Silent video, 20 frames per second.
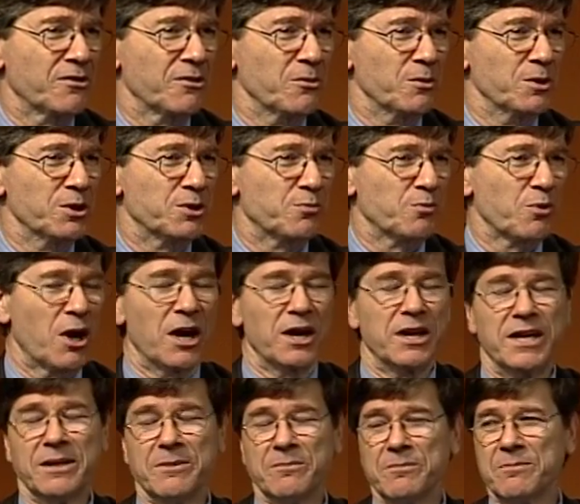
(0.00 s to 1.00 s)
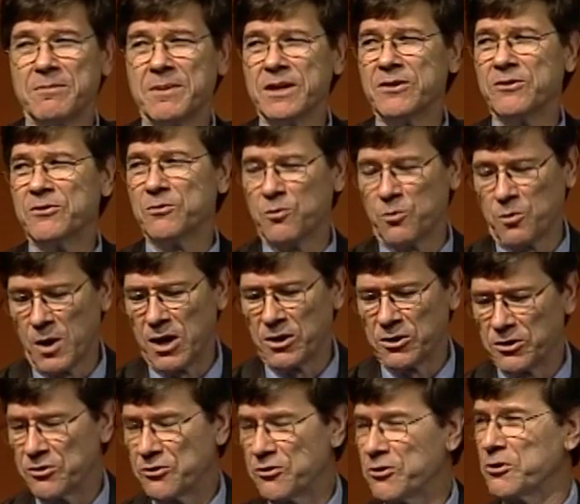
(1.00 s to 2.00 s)
and which brought him his well
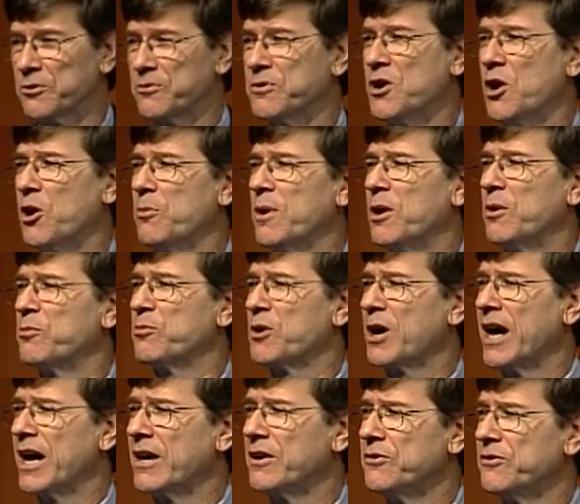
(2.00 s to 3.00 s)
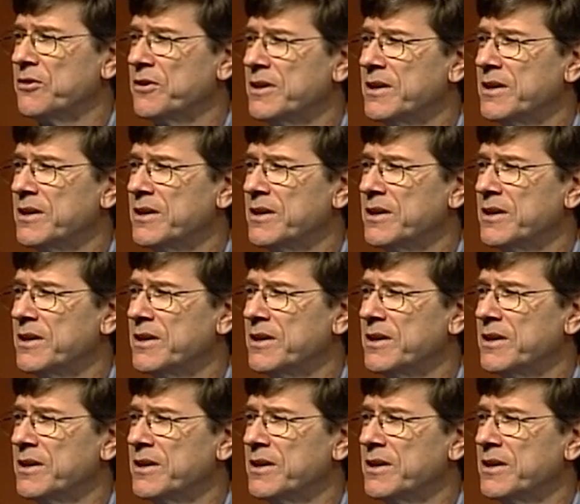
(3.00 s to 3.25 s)
deserved Nobel Prize.